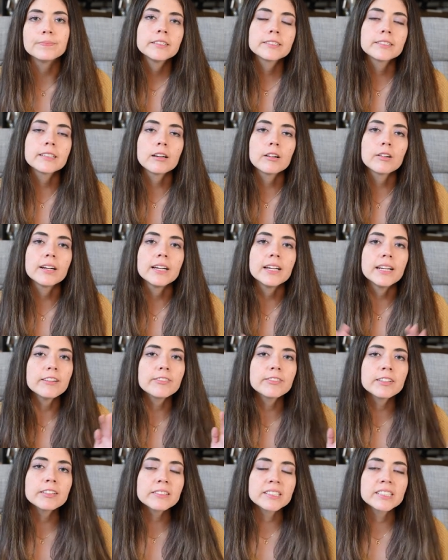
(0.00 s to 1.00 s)
So
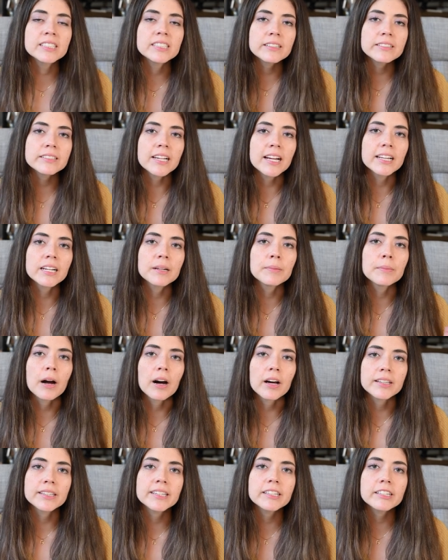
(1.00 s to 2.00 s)
if you see this item
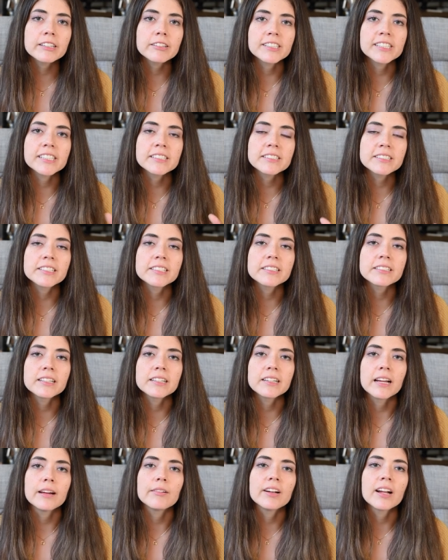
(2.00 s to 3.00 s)
on the ingredients list,
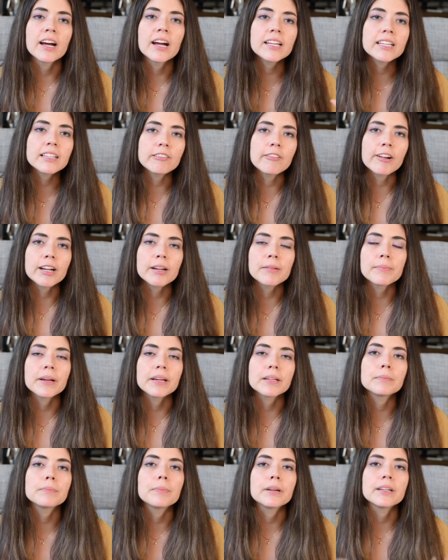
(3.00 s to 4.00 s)
then I would highly
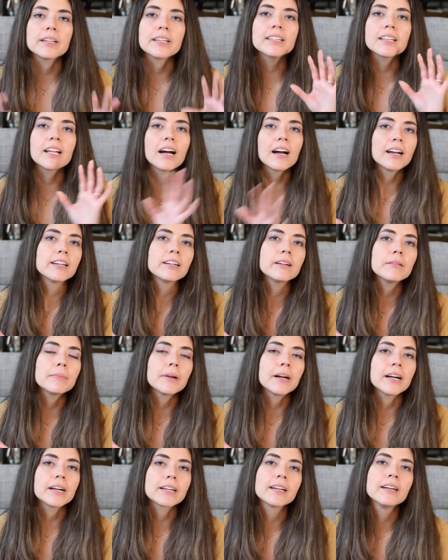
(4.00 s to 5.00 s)
recommend putting that item
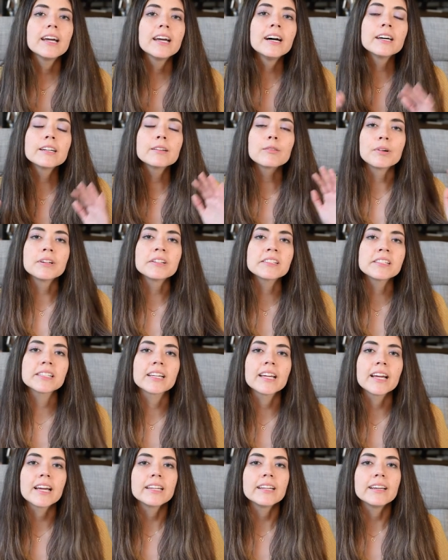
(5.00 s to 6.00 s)
back. And once
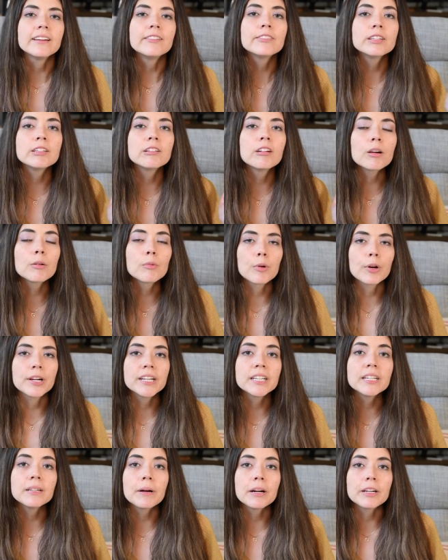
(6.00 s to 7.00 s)
again, if you are
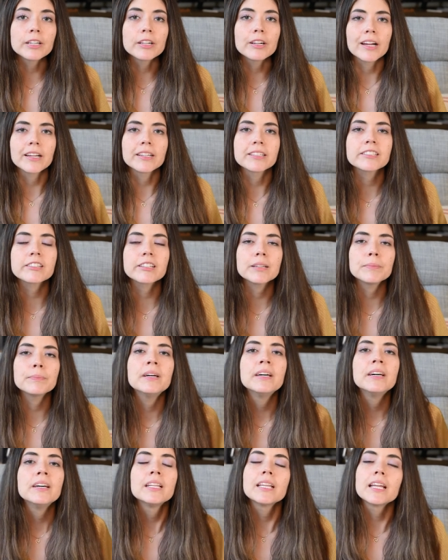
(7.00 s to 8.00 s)
worried about your ice
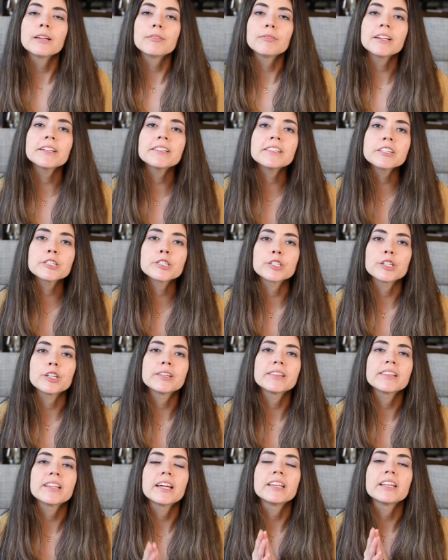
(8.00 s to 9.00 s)
cream, then rest
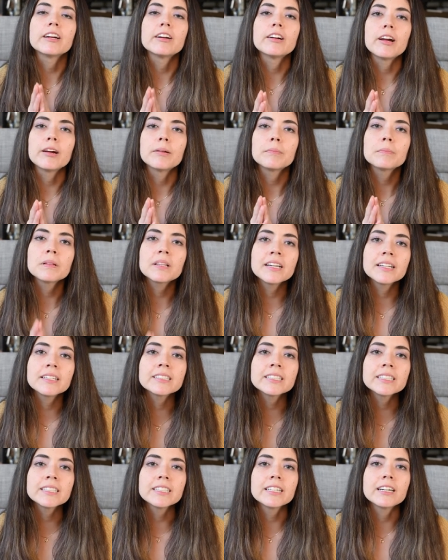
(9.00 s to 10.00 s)
assured that there are
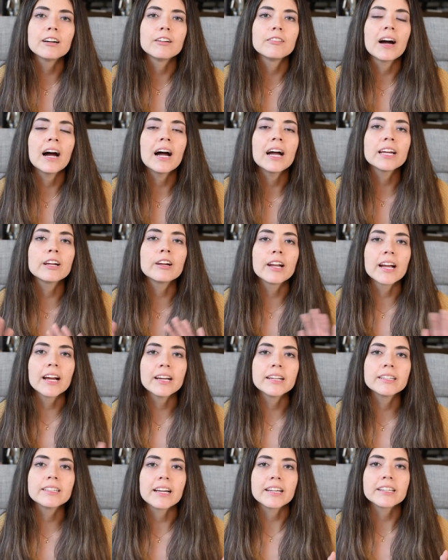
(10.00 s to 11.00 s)
plenty of higher
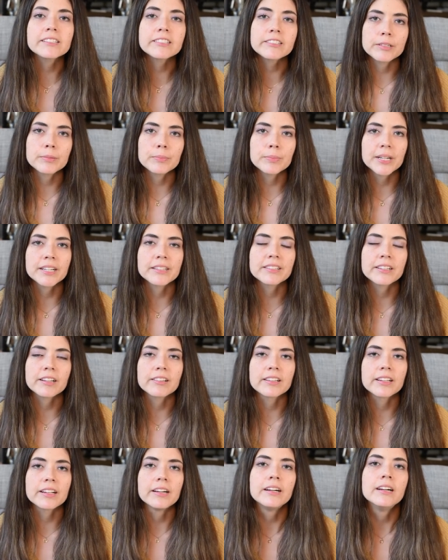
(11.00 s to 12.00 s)
end ice cream brands
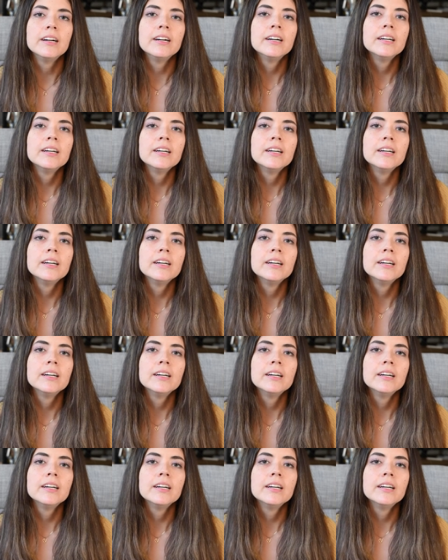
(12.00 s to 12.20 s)
out there